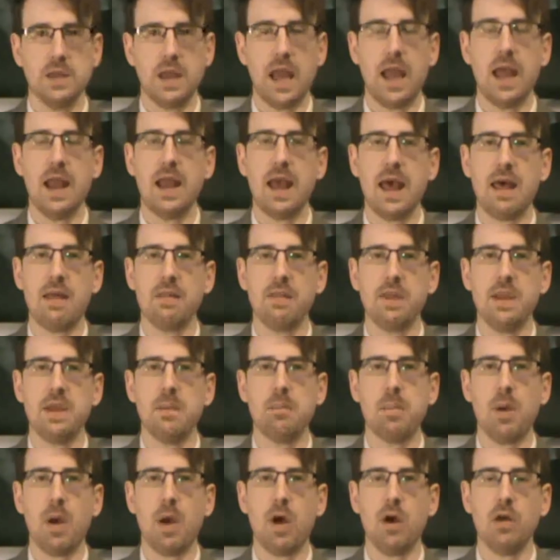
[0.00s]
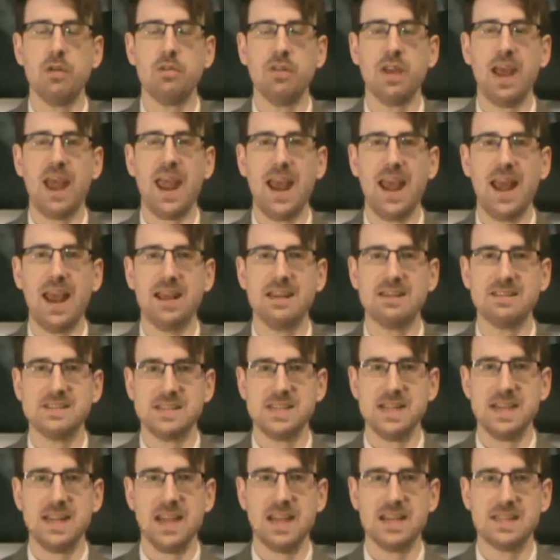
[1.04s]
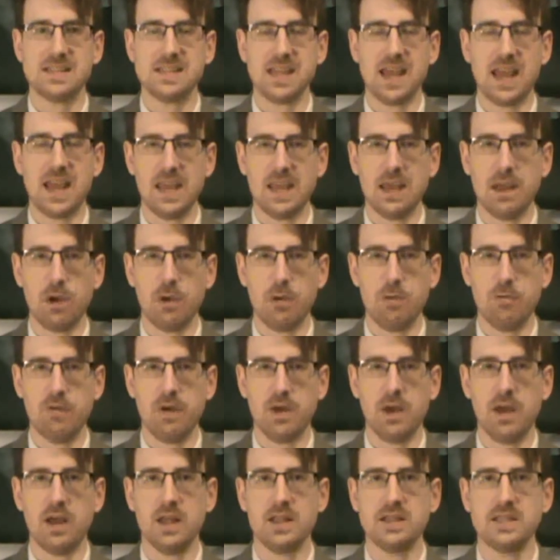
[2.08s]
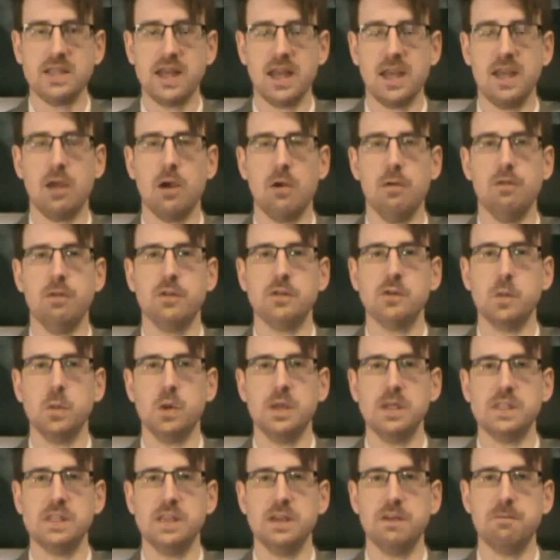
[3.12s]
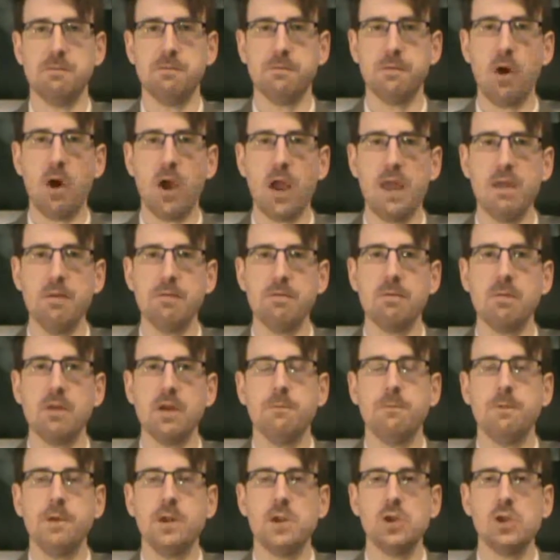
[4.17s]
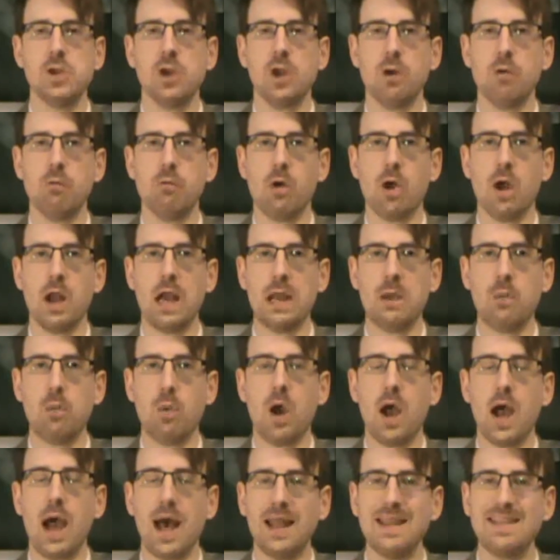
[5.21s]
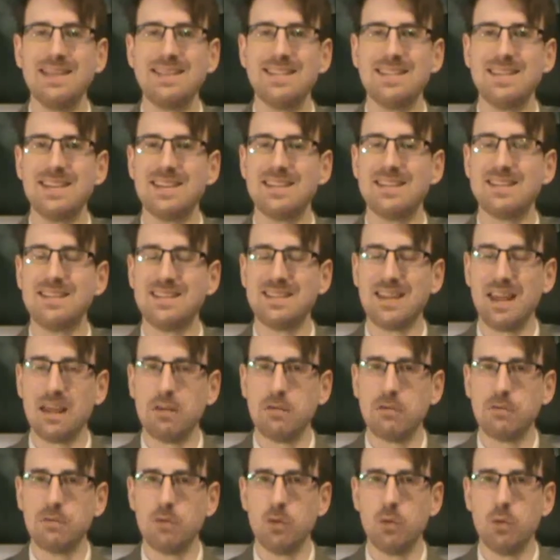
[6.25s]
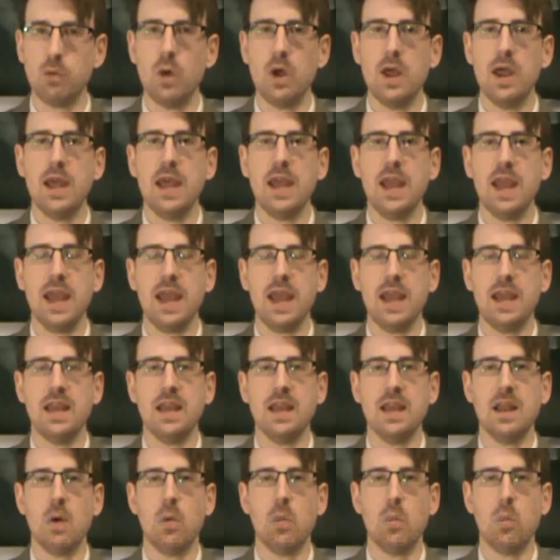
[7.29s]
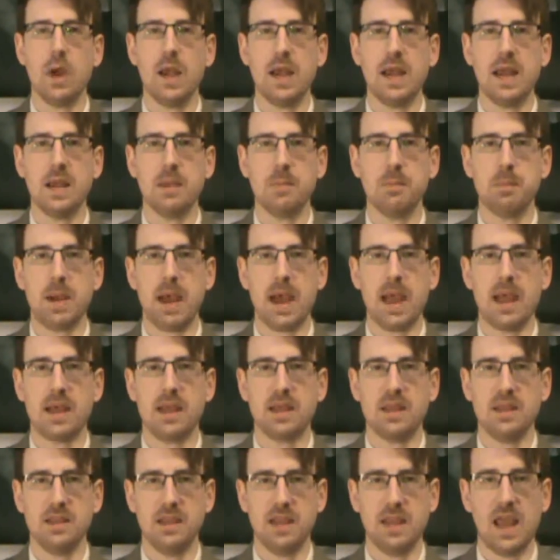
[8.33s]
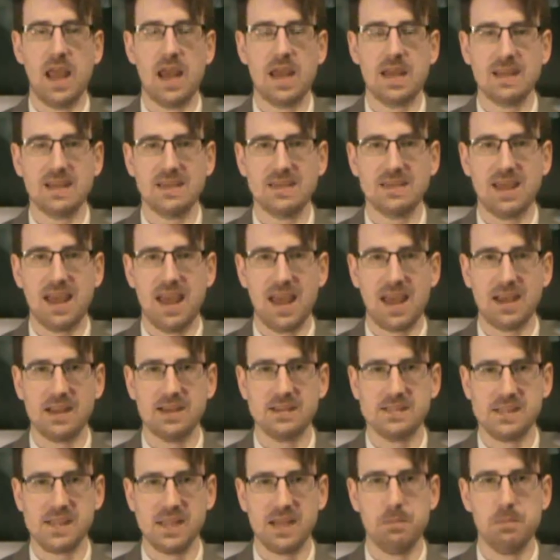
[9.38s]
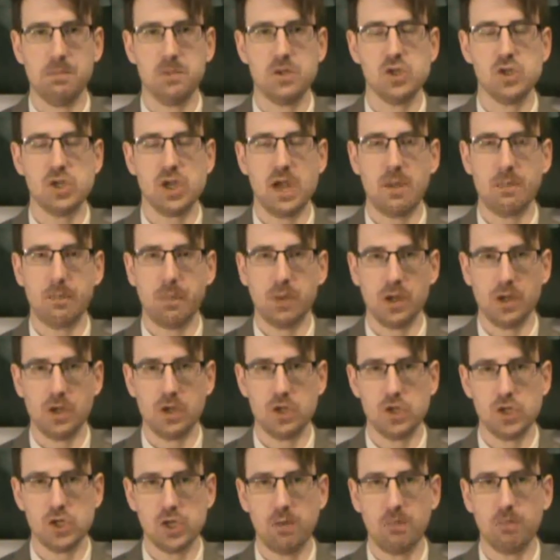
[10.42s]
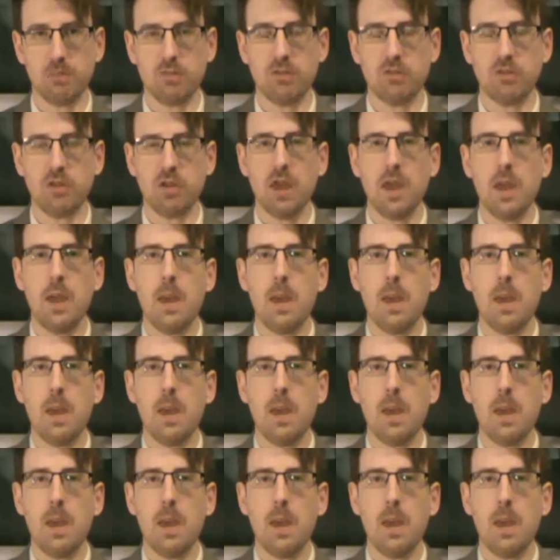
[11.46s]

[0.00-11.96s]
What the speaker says: And at the past NXT TakeOver, TakeOver 25, Fish and O'Reilly were unsuccessful in winning back the tag team championships.